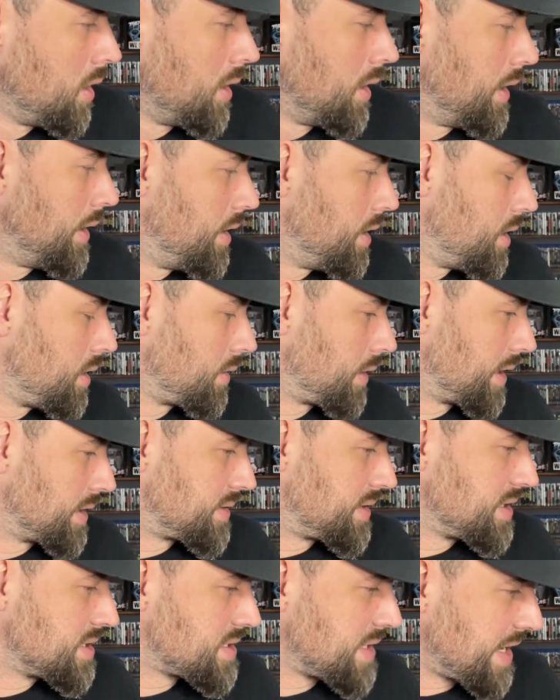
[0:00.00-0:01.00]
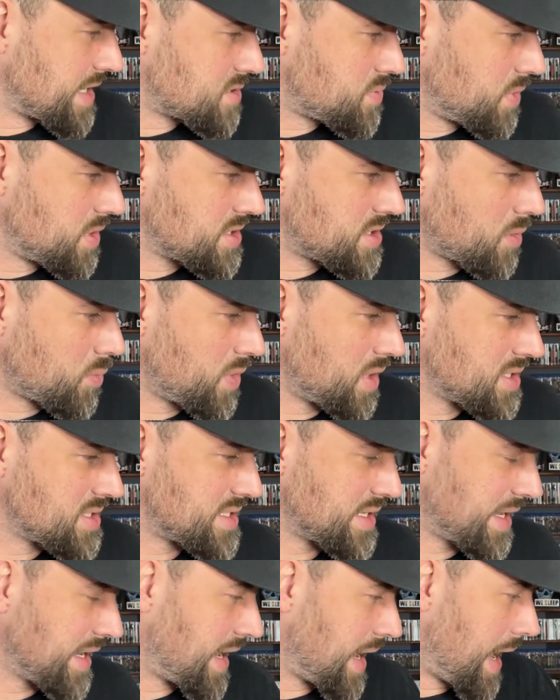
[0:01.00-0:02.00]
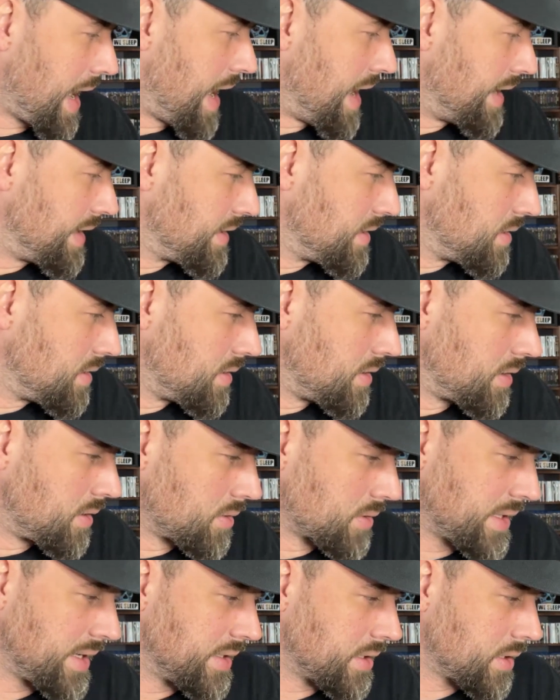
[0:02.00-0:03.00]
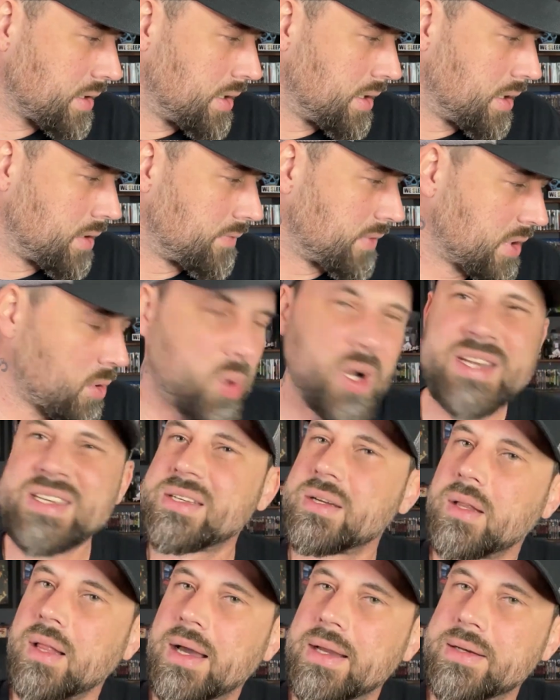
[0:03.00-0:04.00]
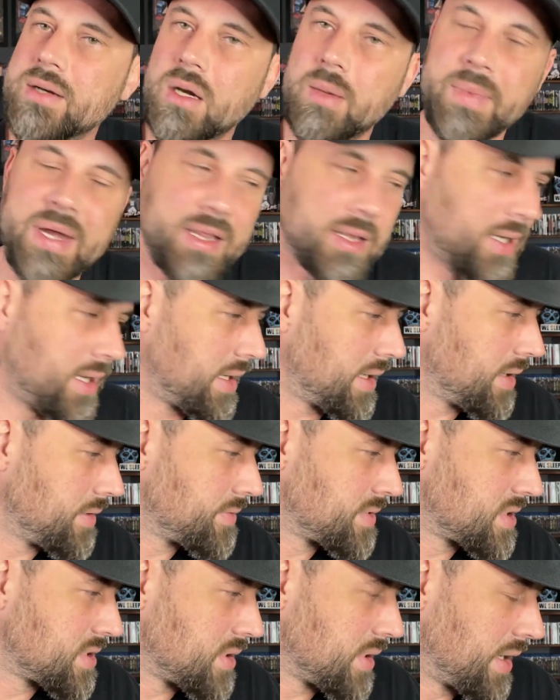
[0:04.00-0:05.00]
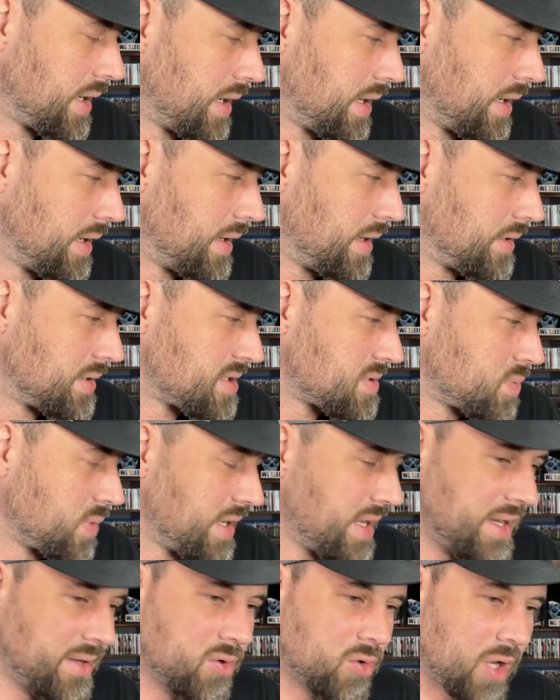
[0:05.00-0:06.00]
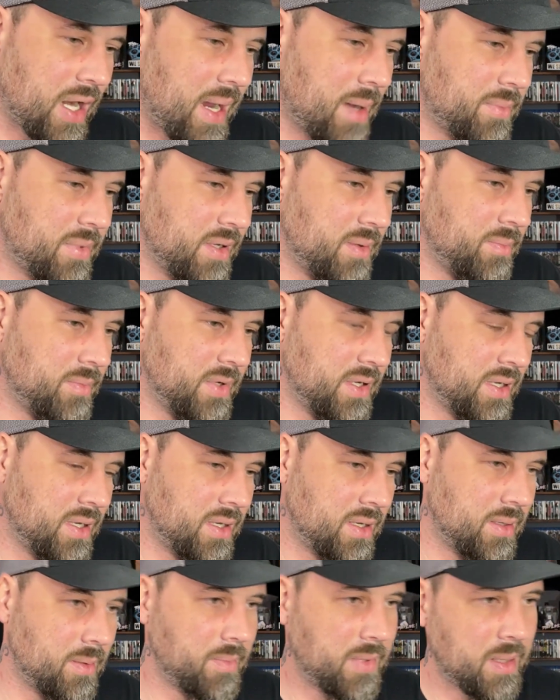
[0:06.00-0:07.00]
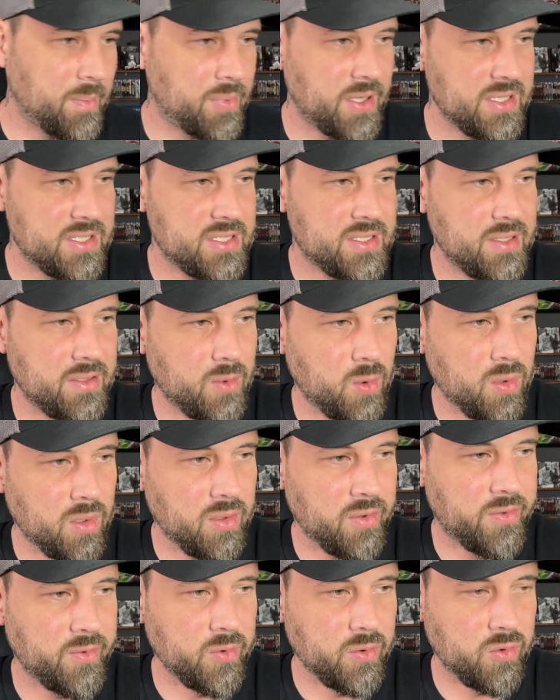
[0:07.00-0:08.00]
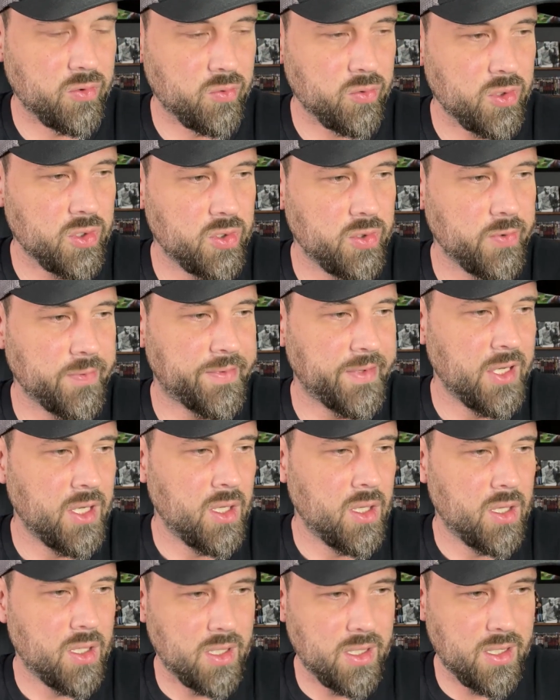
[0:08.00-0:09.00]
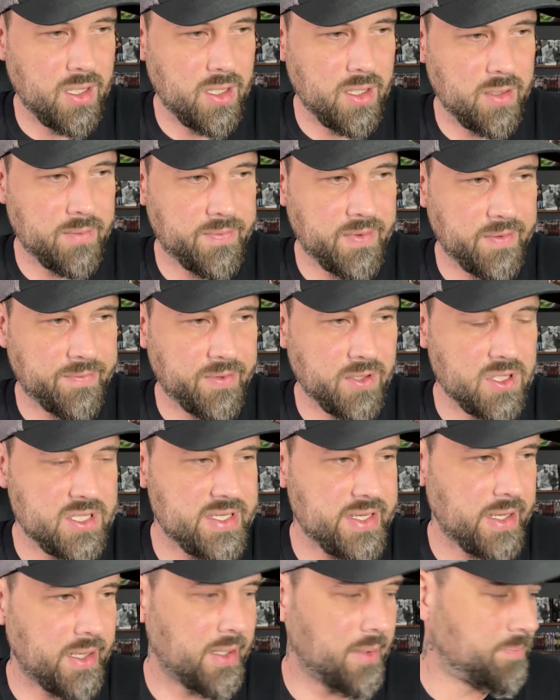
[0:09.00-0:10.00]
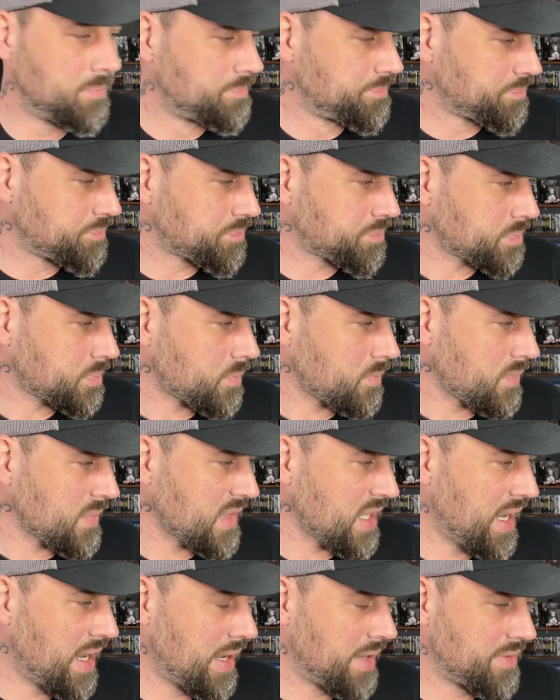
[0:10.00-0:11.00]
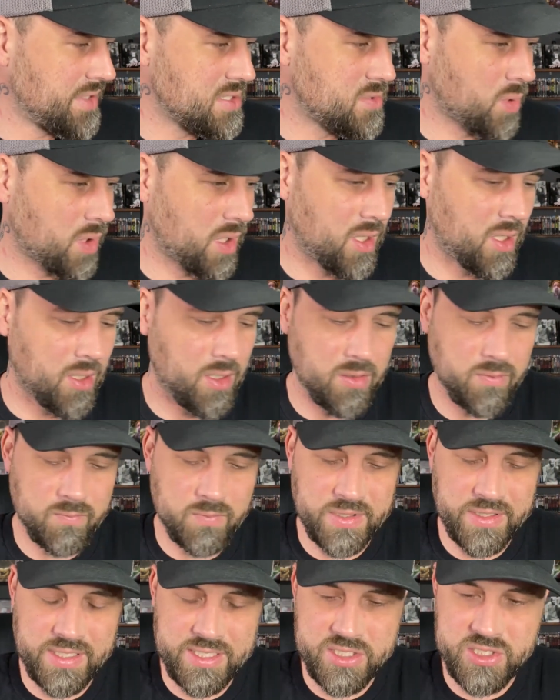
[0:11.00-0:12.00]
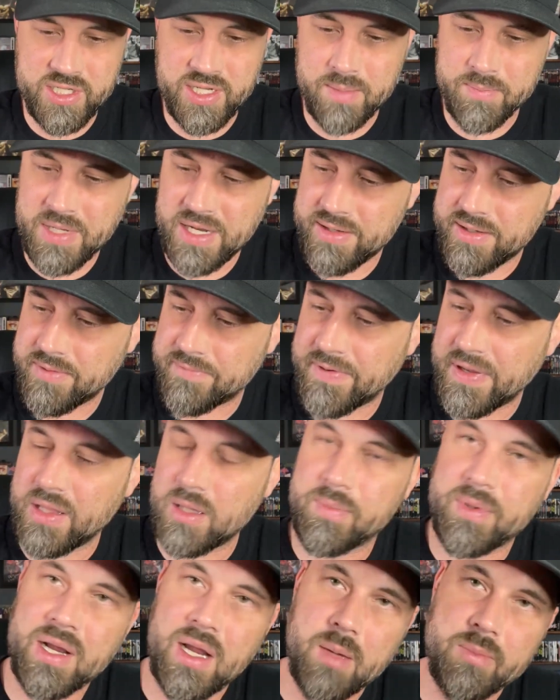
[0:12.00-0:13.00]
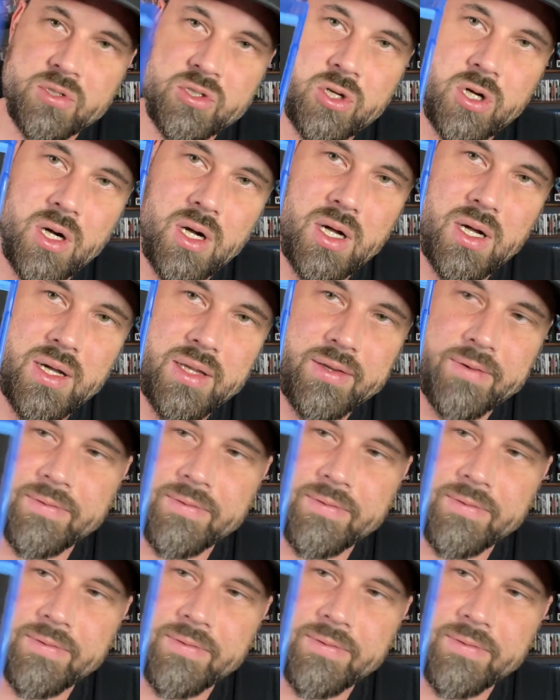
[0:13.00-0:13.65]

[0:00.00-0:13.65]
All right, these next ones are ones that get added or get requested a lot during my lives, and just went ahead and grabbed them. I placed an order through Groove for the first time, and these were all really cheap. I did finally pick up Tron, the